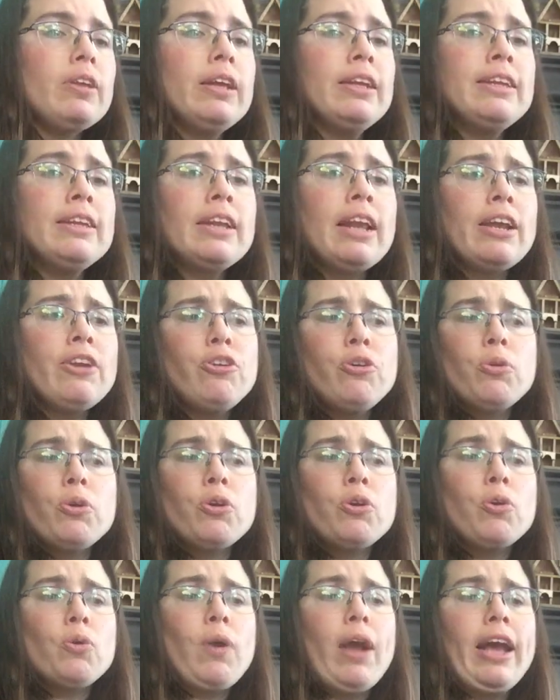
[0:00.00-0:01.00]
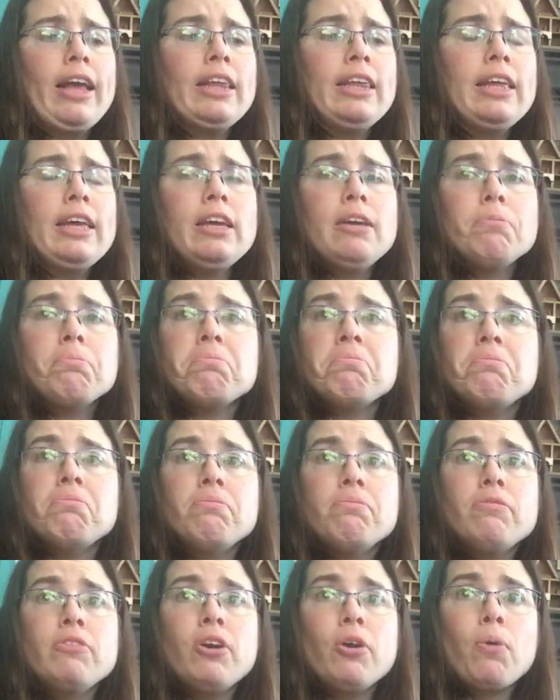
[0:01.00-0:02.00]
did I do it correctly?
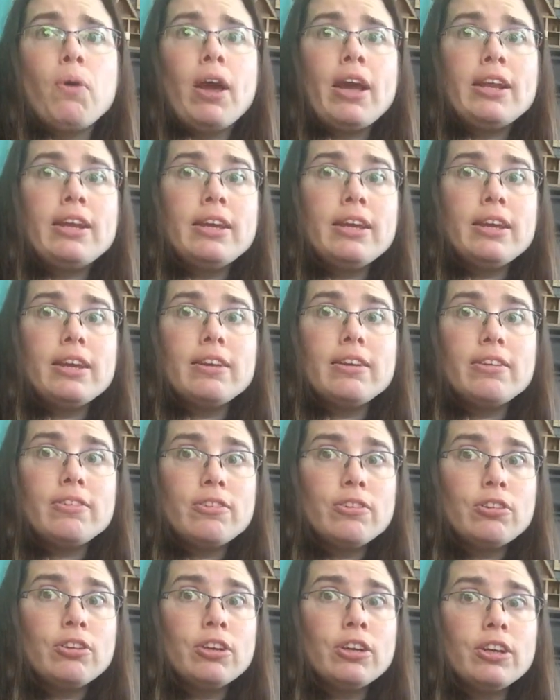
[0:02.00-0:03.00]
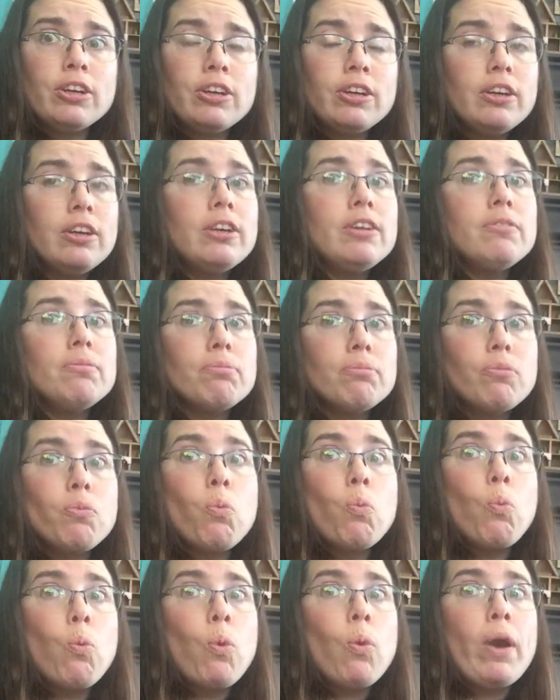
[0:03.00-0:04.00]
No idea. Does it look good?
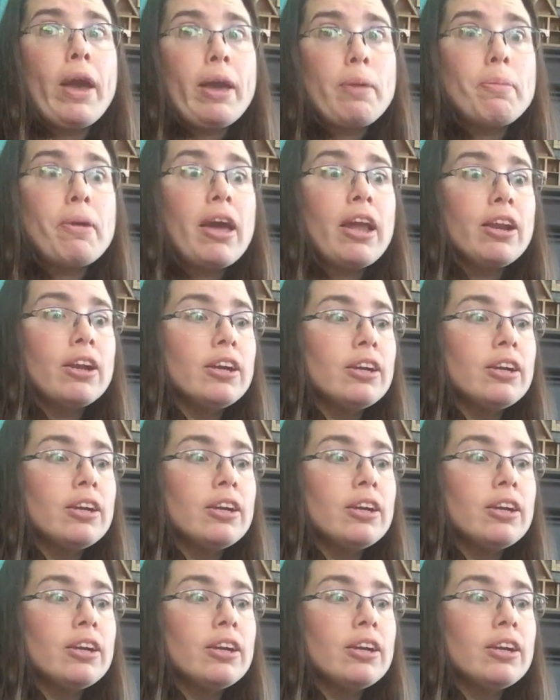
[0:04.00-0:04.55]
Way better.